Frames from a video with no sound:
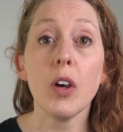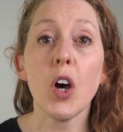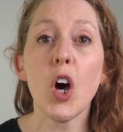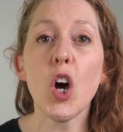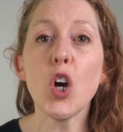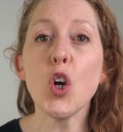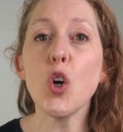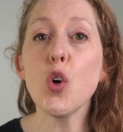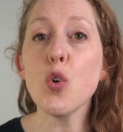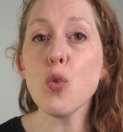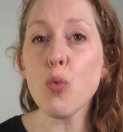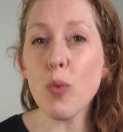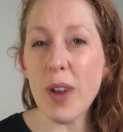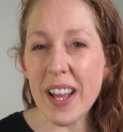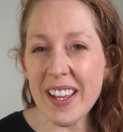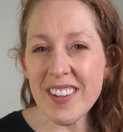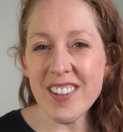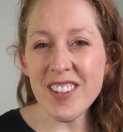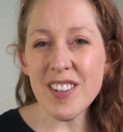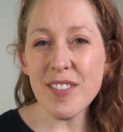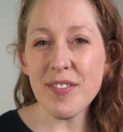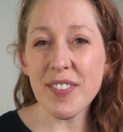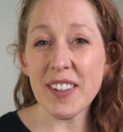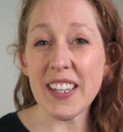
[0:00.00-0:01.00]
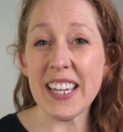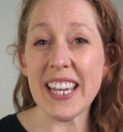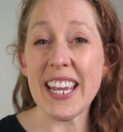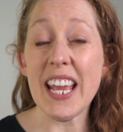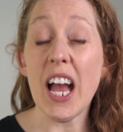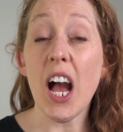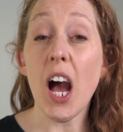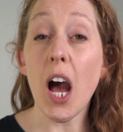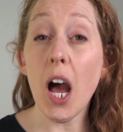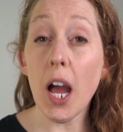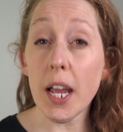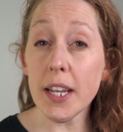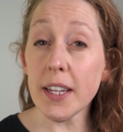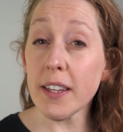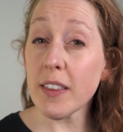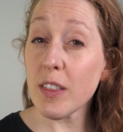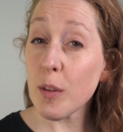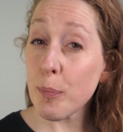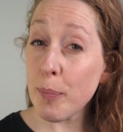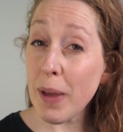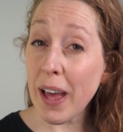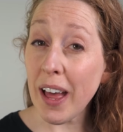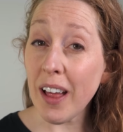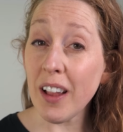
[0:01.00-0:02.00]
Aggressively hike
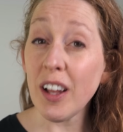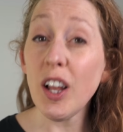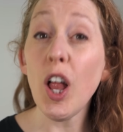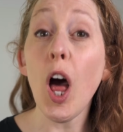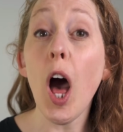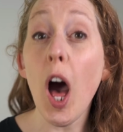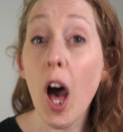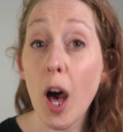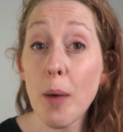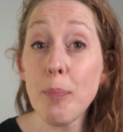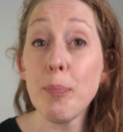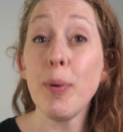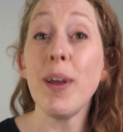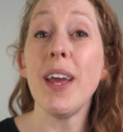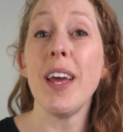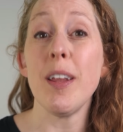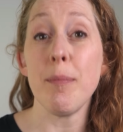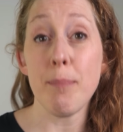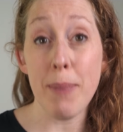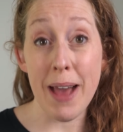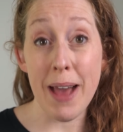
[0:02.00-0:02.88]
the bell up and